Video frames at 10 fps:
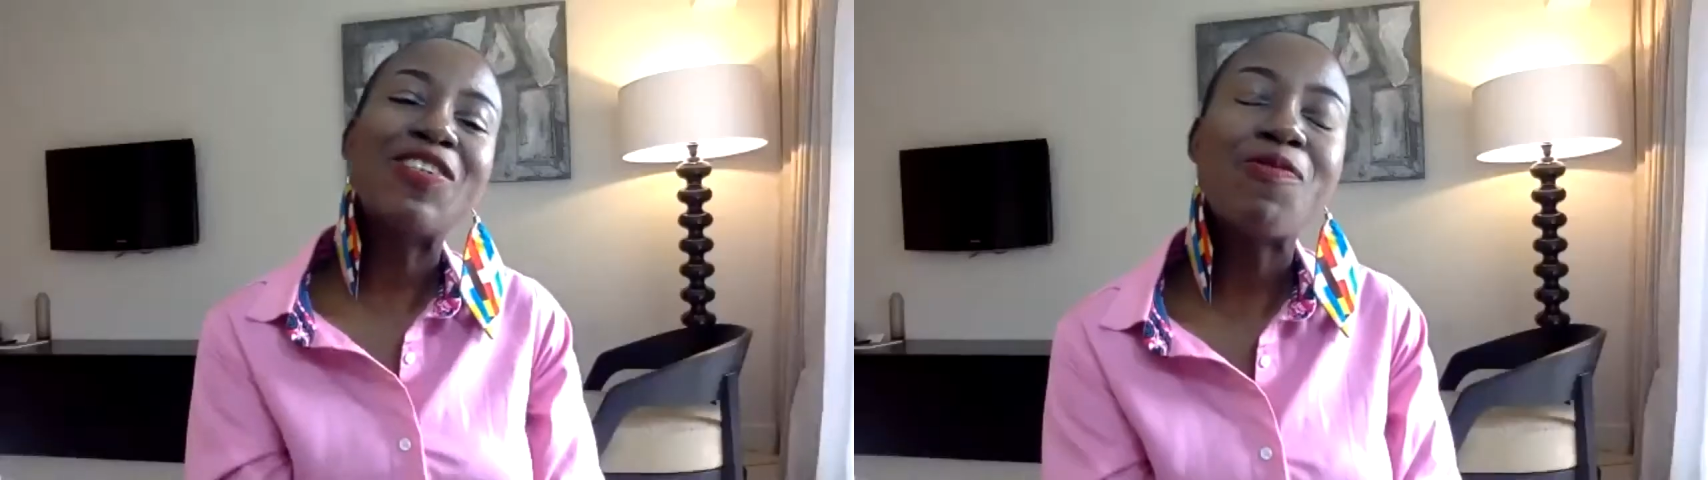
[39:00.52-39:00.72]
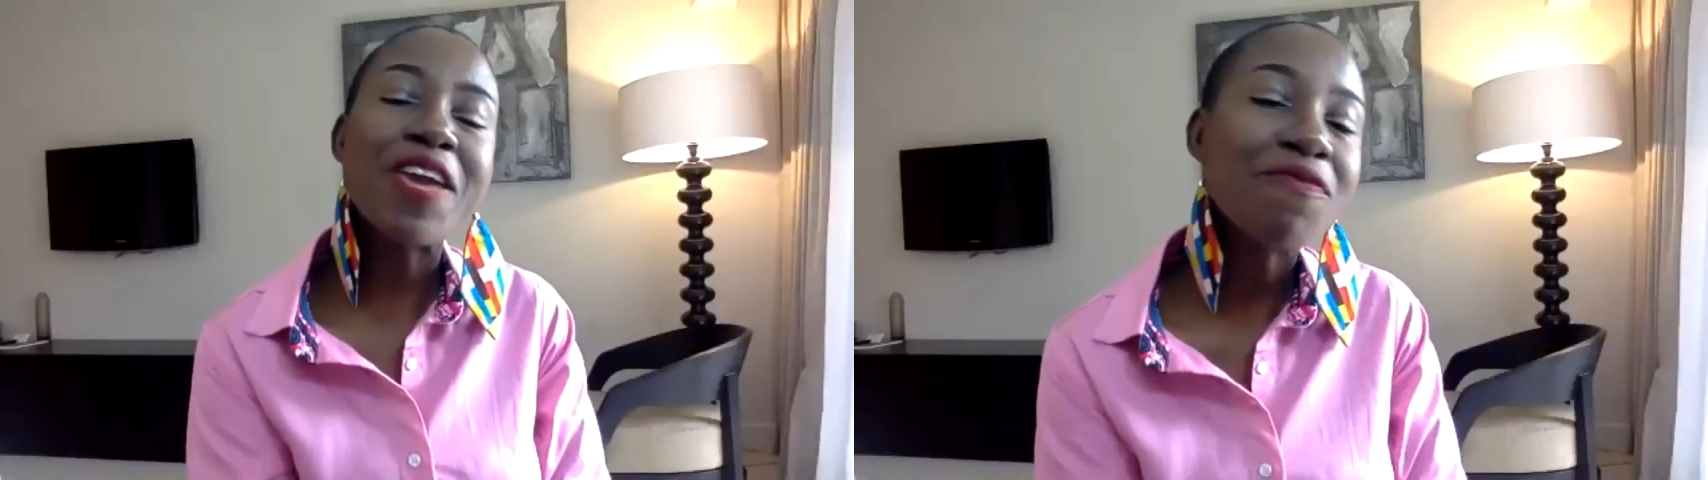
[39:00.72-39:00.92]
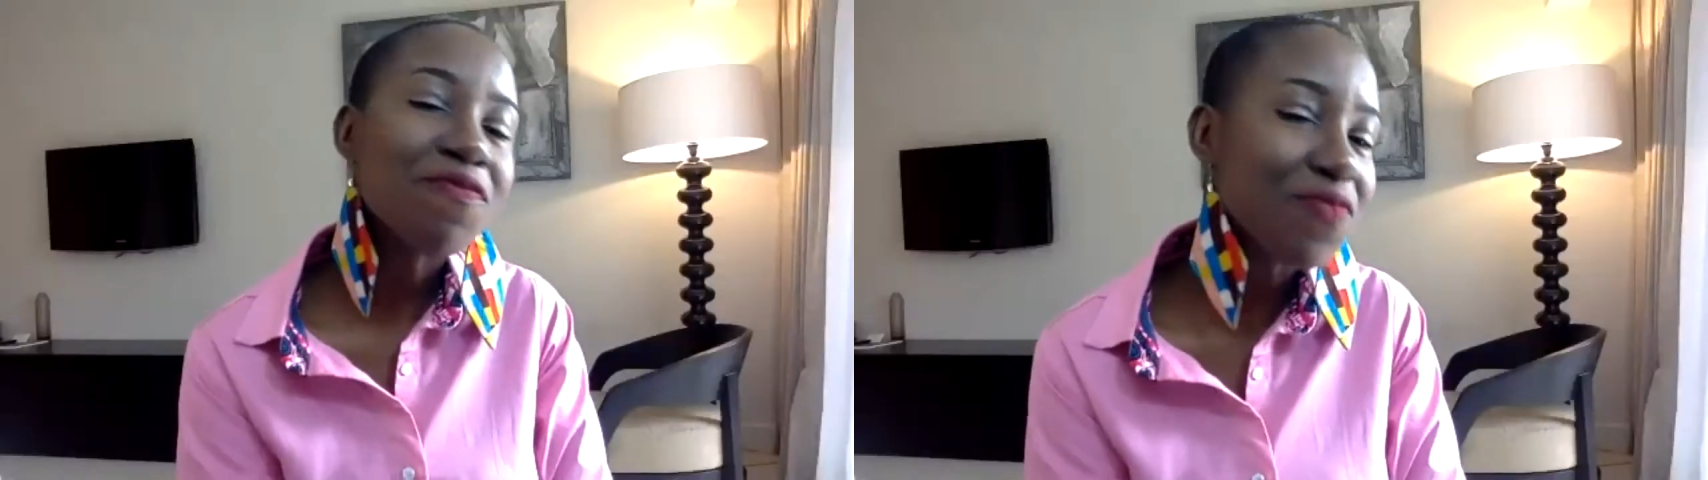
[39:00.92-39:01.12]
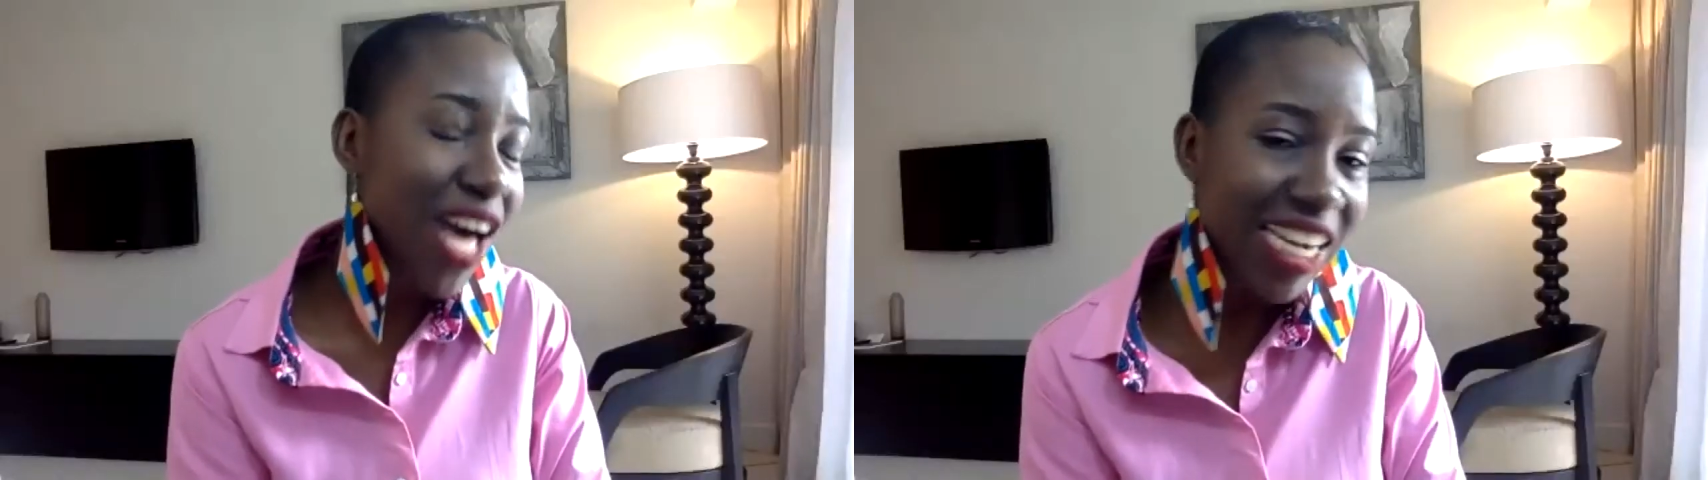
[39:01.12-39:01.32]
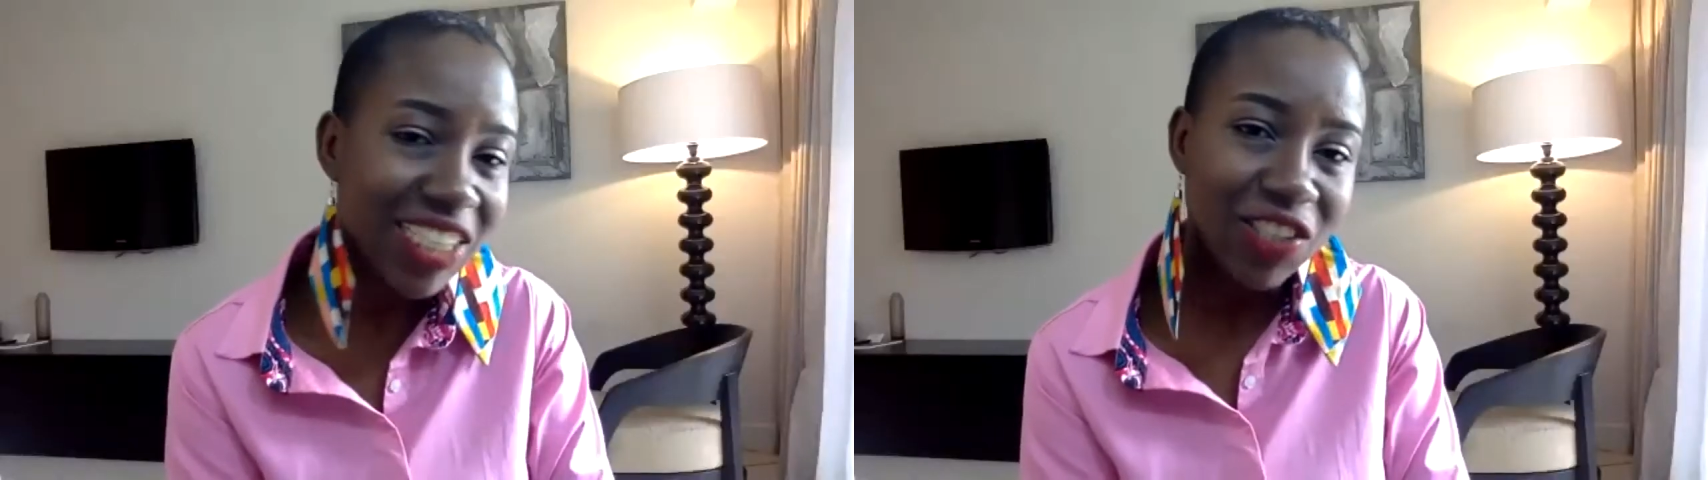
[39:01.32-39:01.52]
do we
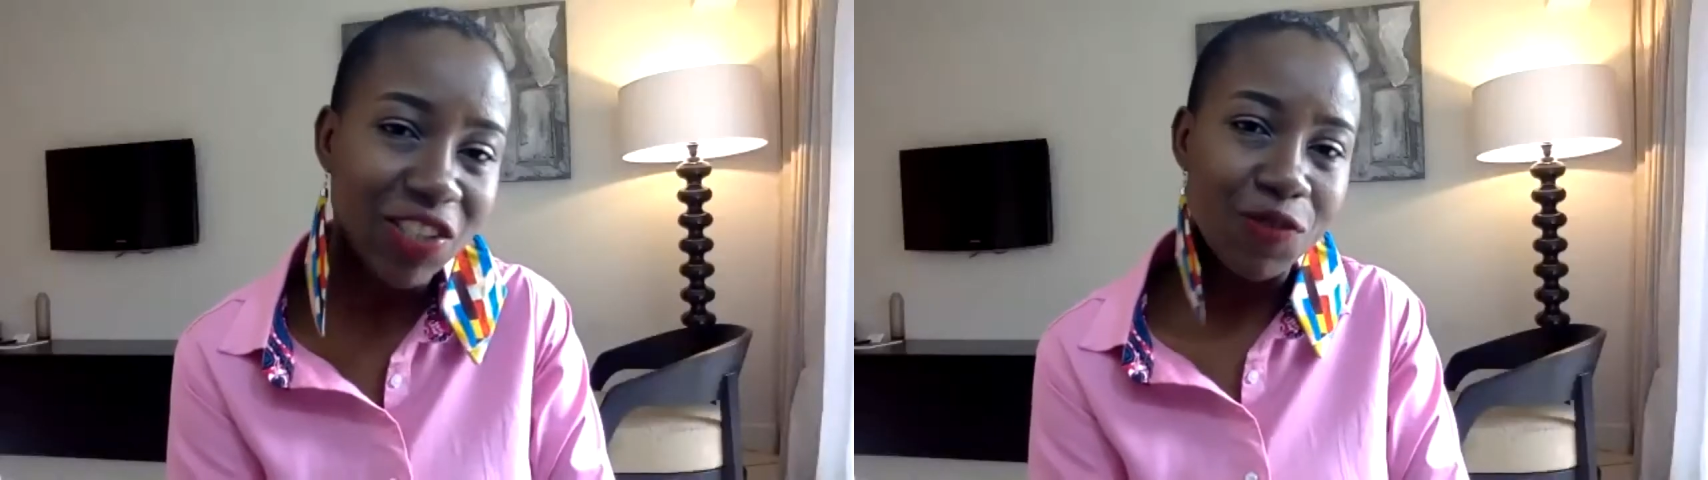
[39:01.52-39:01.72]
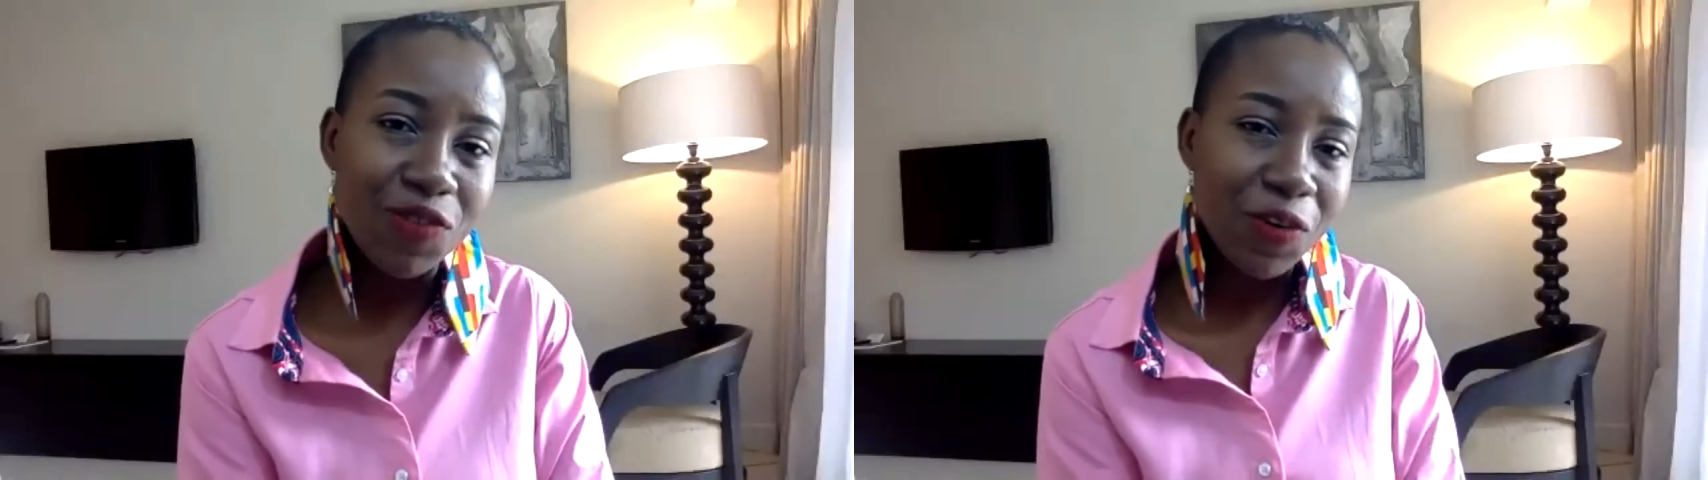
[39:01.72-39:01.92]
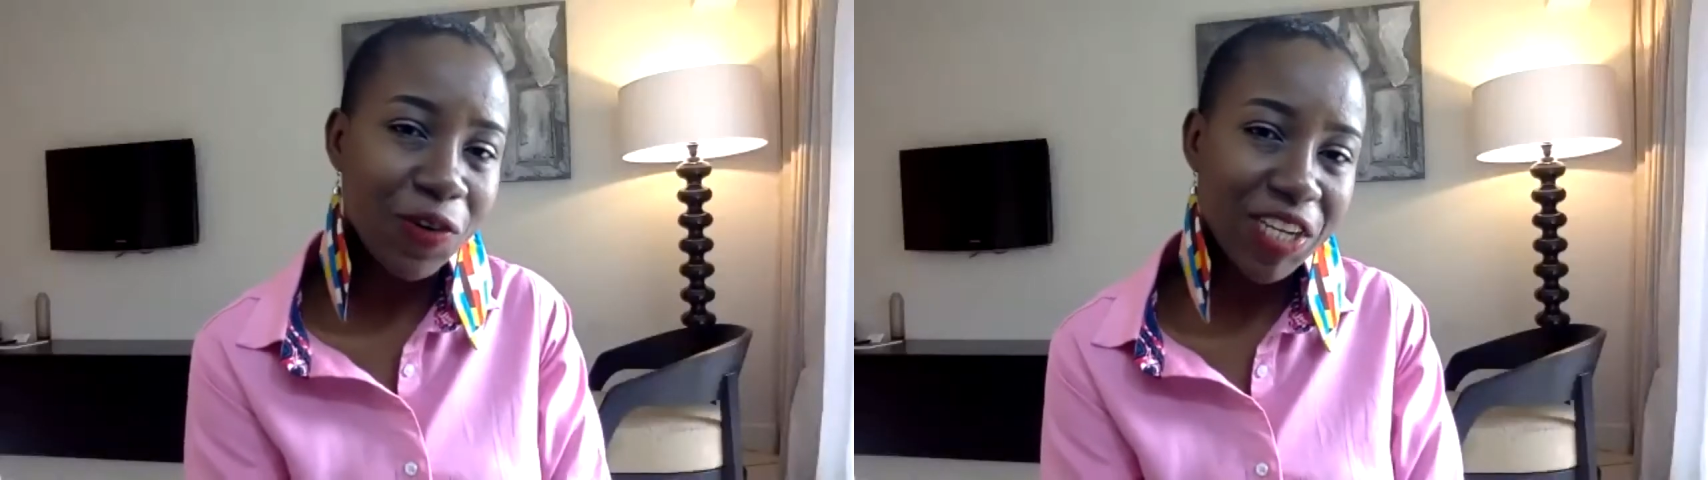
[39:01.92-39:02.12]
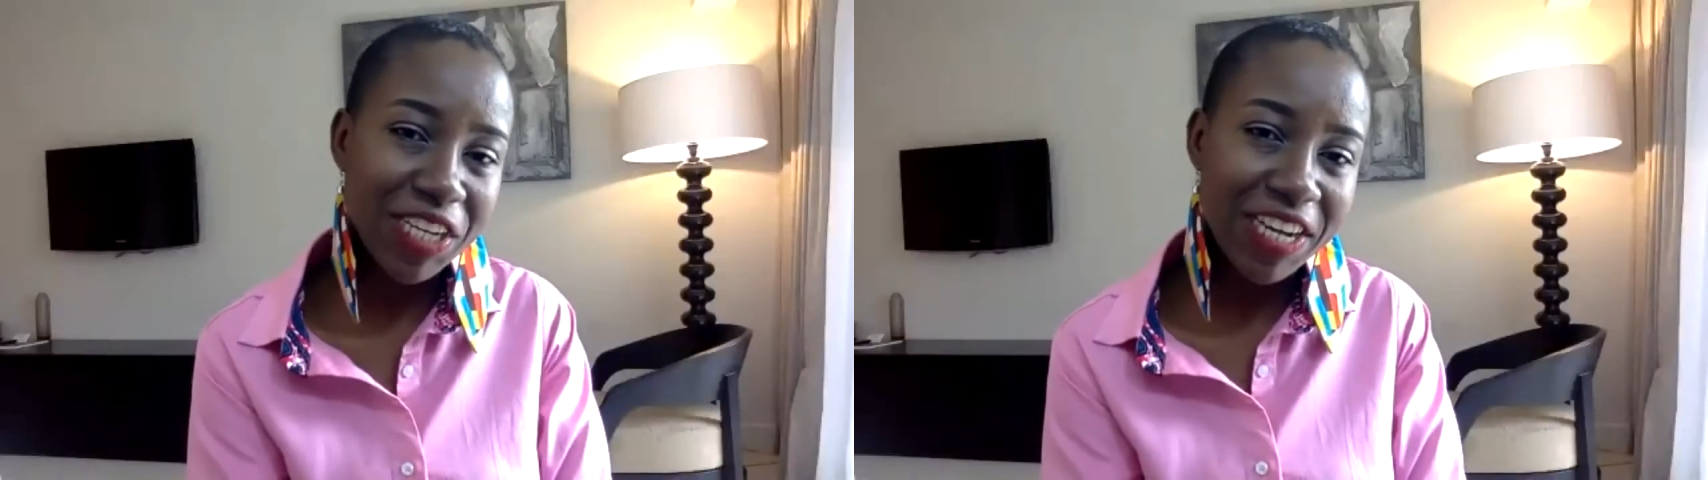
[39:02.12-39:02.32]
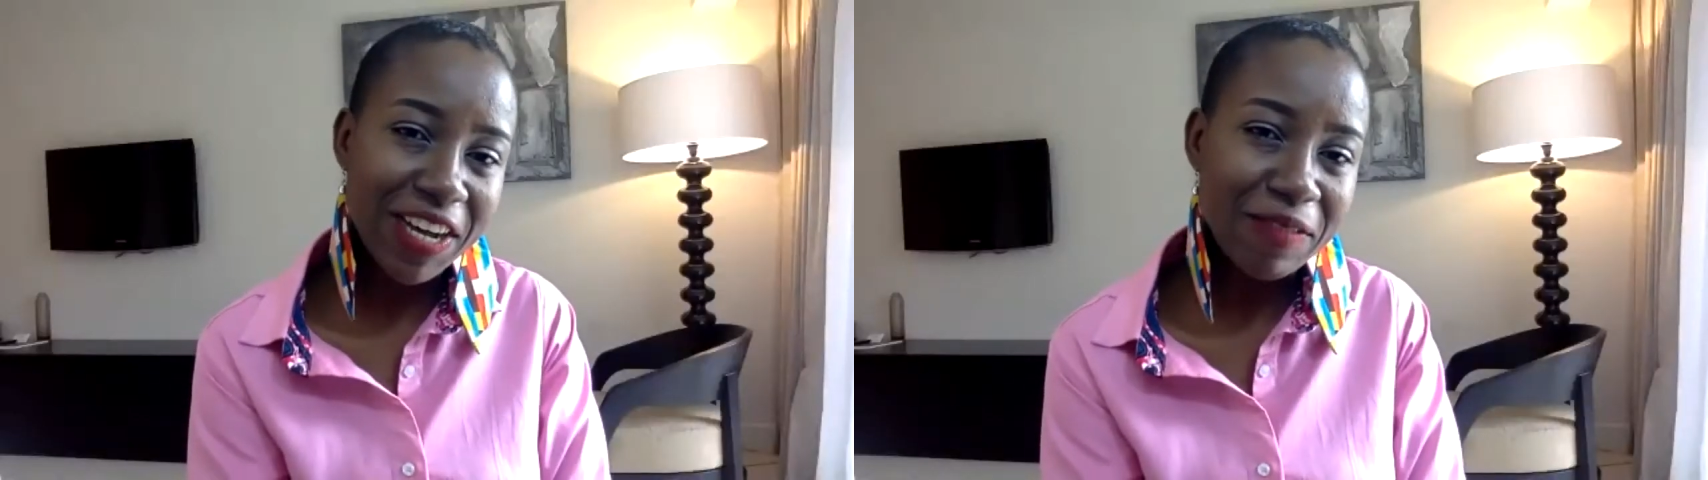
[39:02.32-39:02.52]
find you,
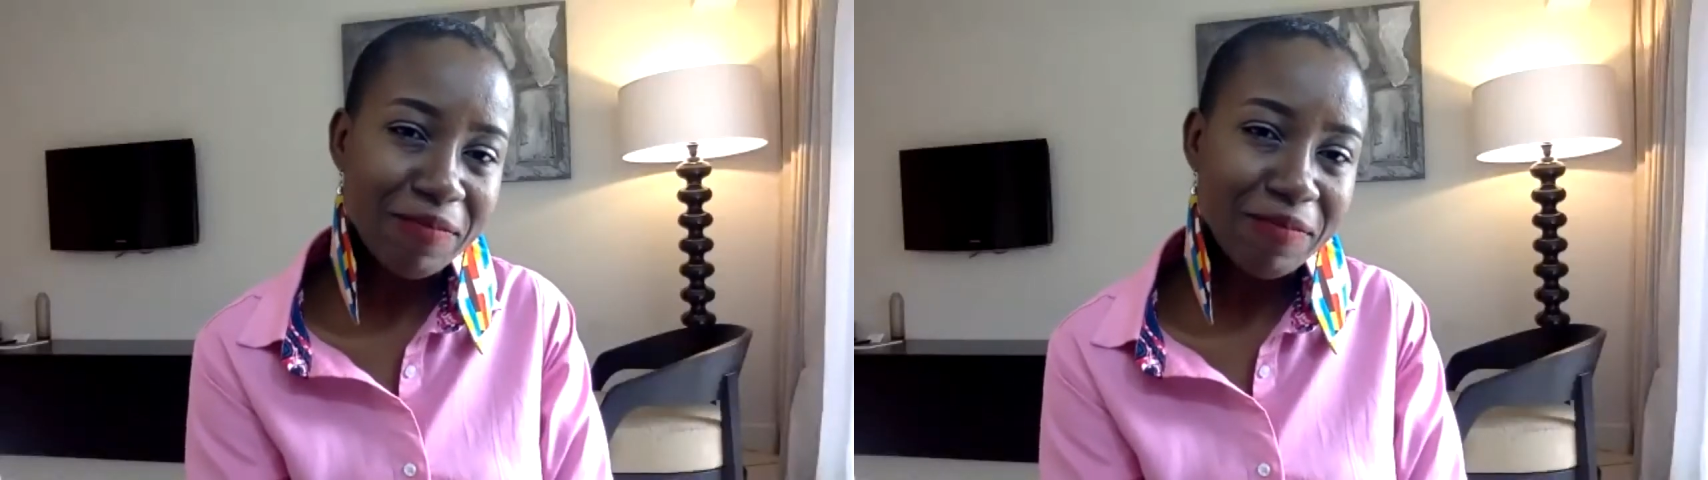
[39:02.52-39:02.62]
Veronica?